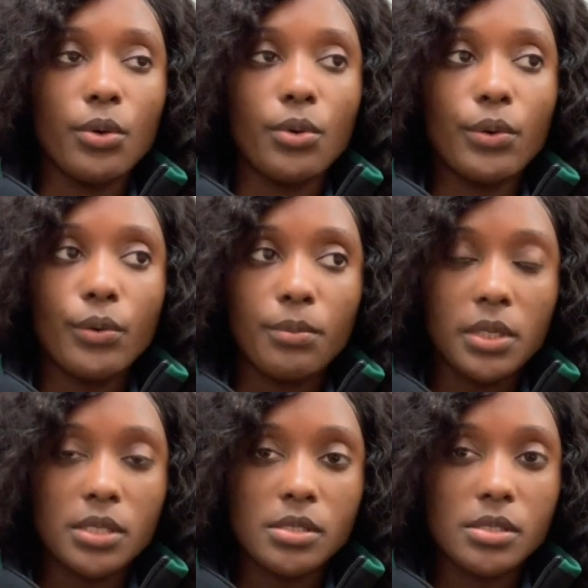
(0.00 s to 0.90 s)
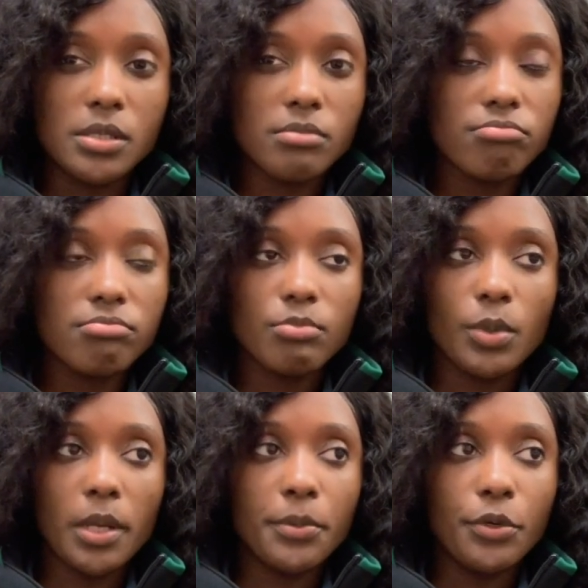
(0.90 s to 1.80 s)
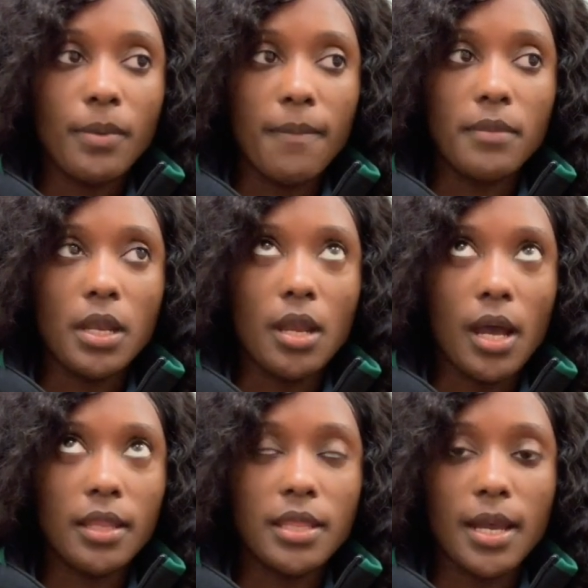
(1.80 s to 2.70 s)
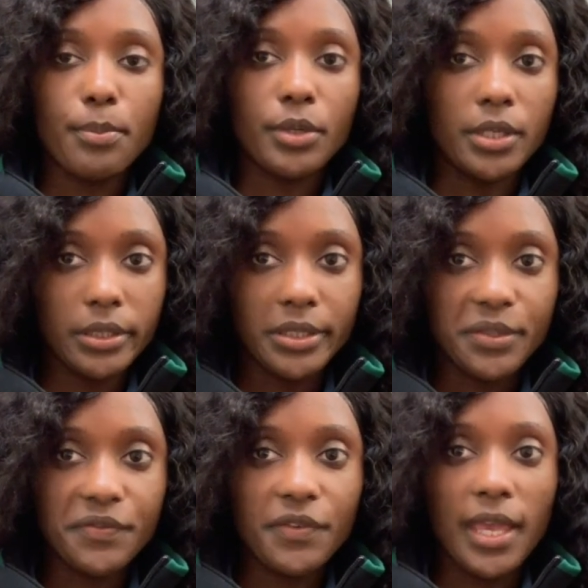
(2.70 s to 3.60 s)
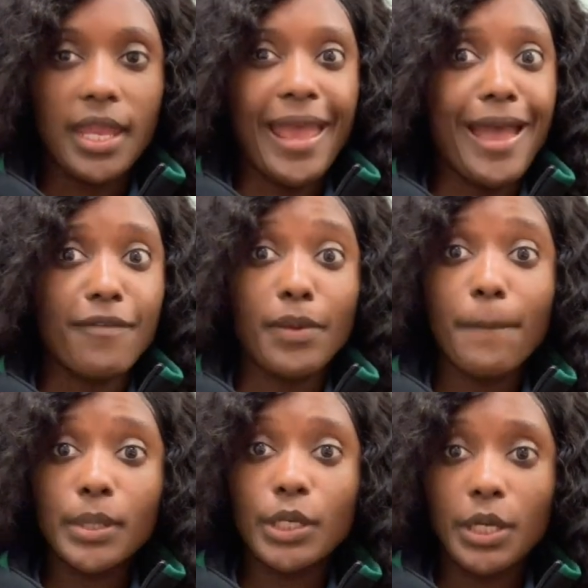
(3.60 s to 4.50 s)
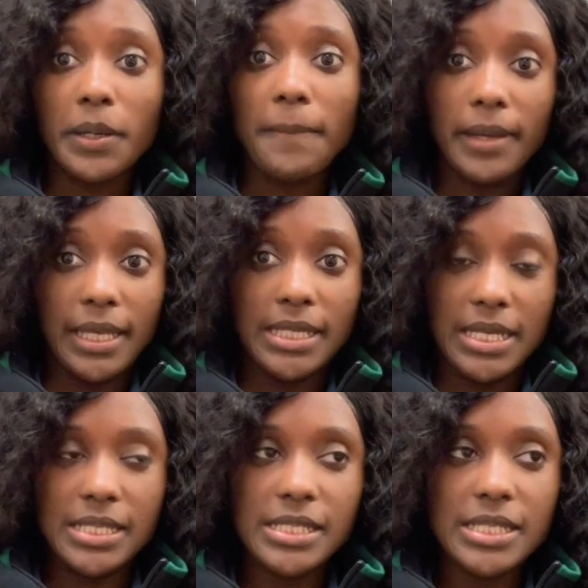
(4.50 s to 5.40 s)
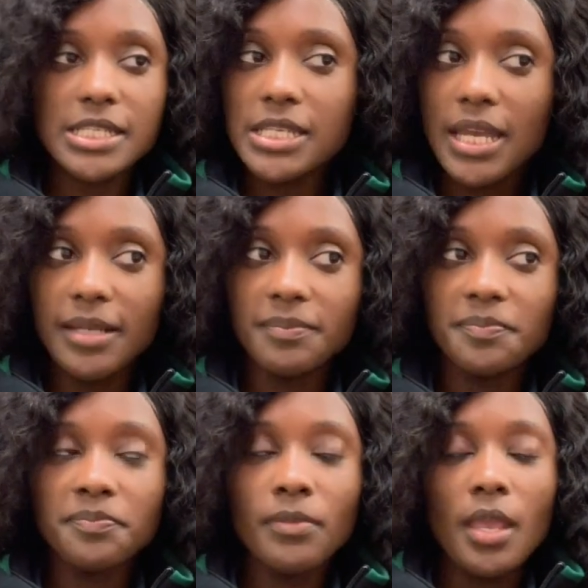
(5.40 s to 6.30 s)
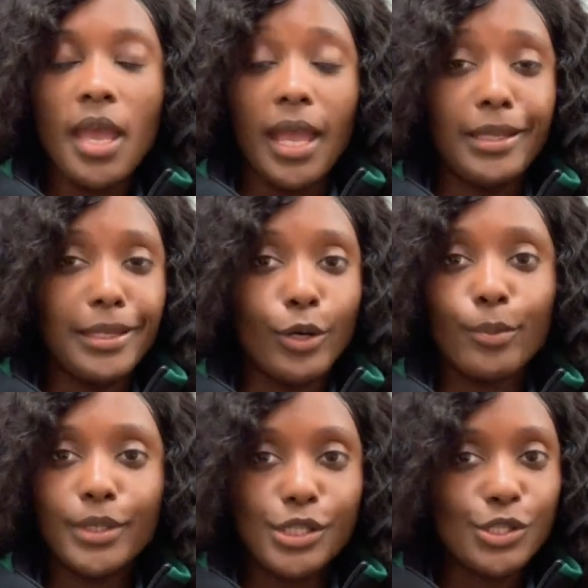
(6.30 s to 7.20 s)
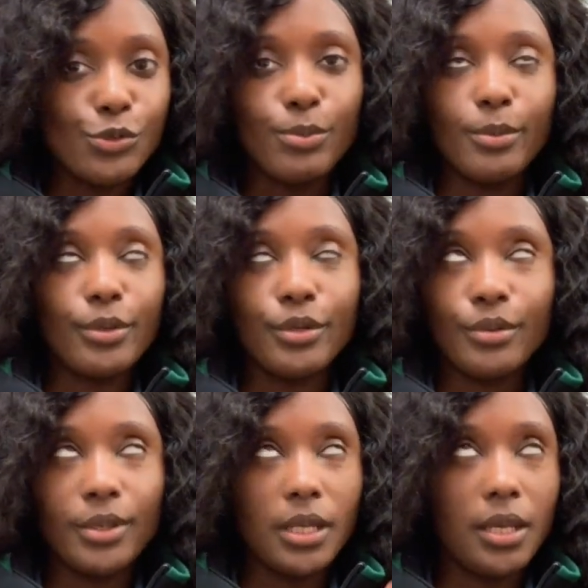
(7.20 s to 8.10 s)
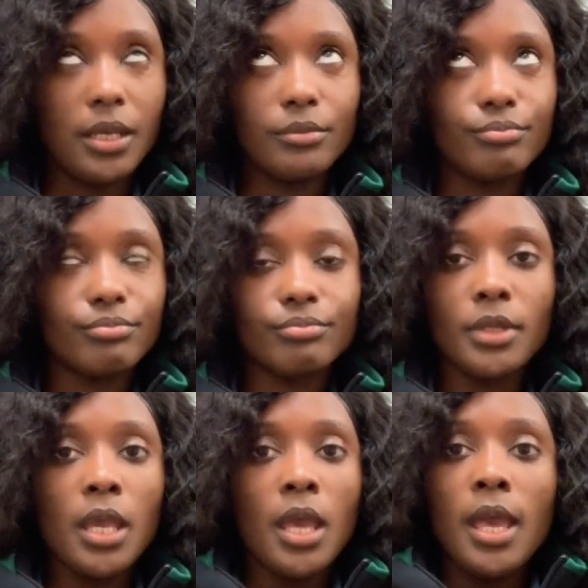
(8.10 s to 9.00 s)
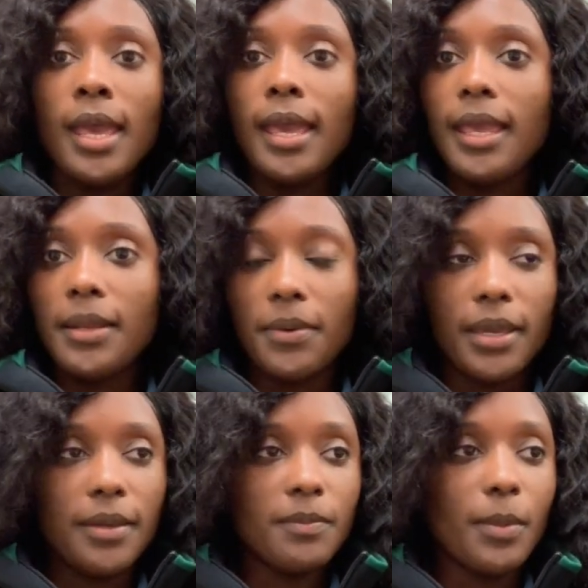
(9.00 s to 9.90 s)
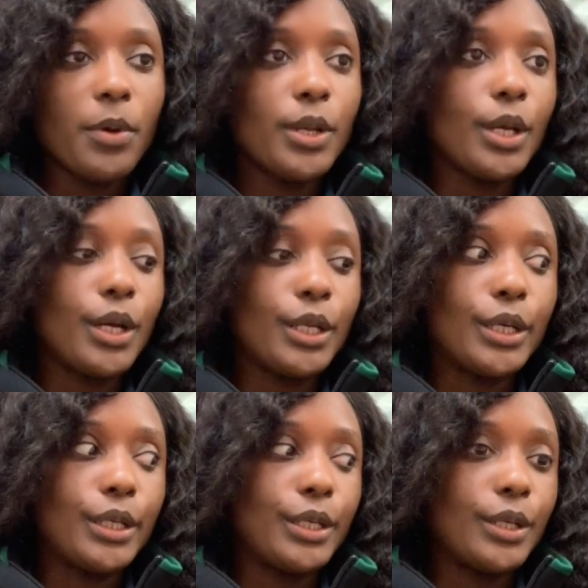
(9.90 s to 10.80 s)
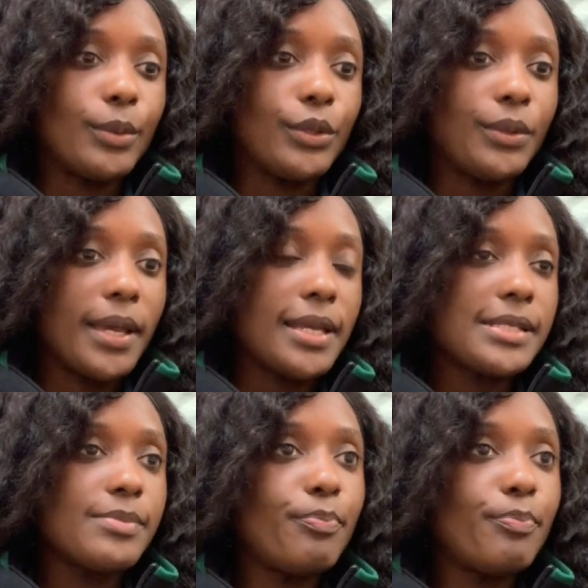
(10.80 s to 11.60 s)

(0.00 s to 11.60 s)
I go home because when I'm home, I'm not that productive, and I haven't put up my desk as yet. I need help. It needs 2 people to do it. And anyway, I'm going on and on and on with you guys.